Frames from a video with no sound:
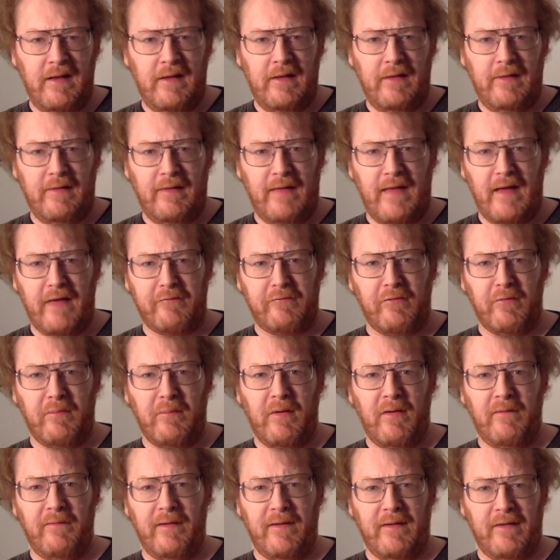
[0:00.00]
the actual
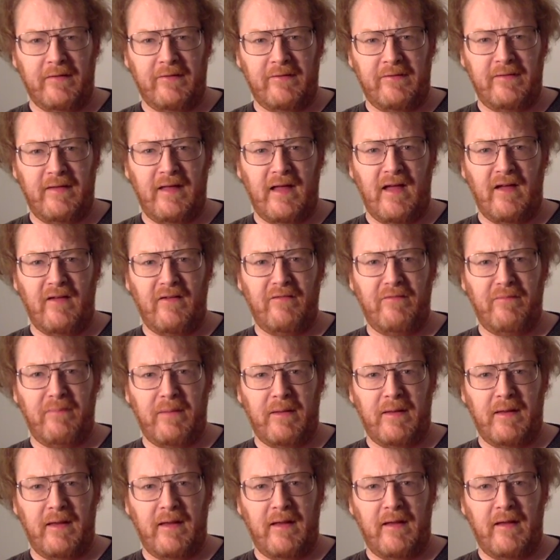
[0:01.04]
movie itself,
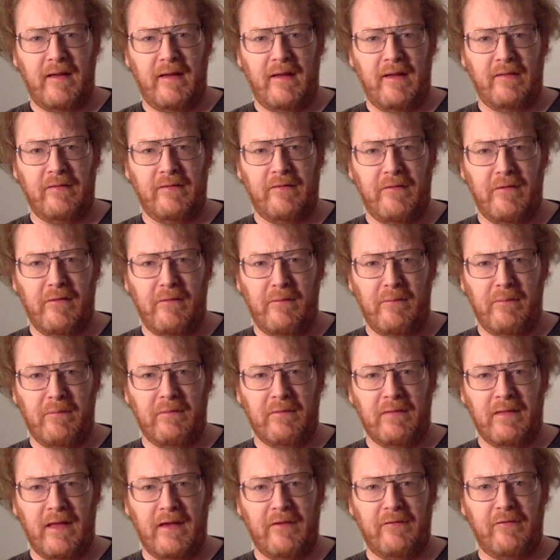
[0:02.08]
but into
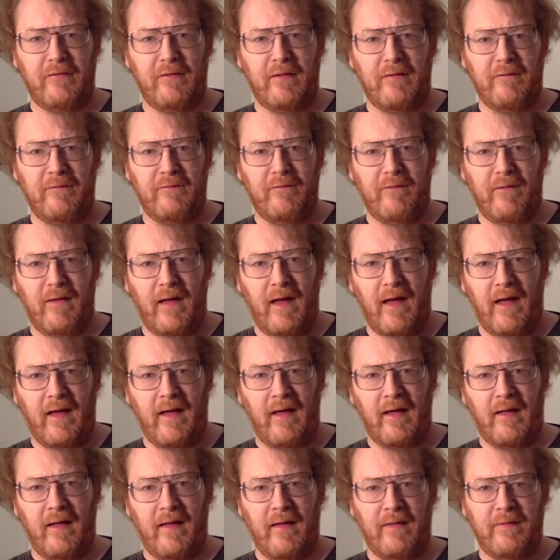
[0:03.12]
relation of
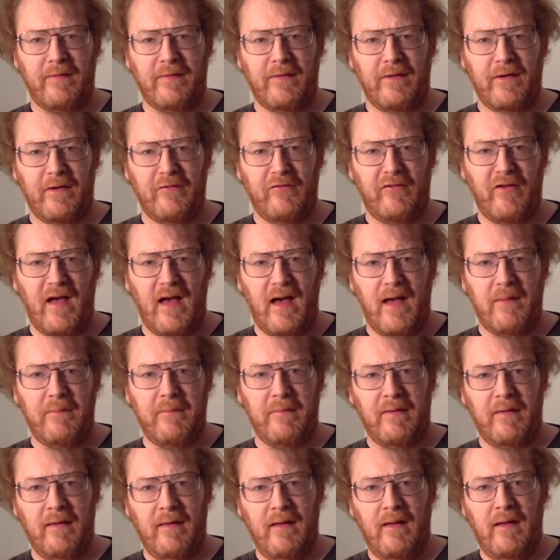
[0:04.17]
how, their
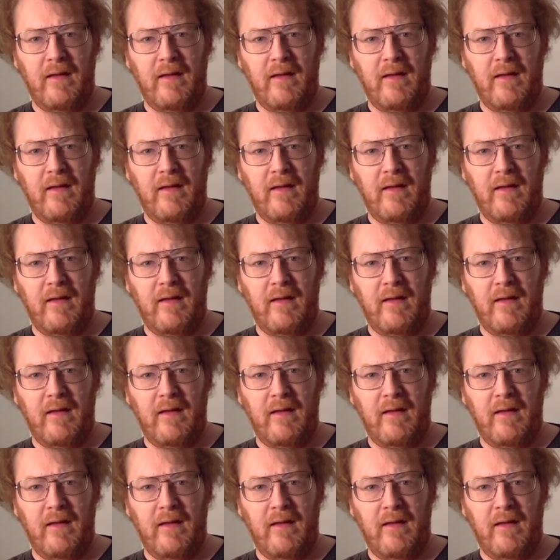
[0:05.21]
job,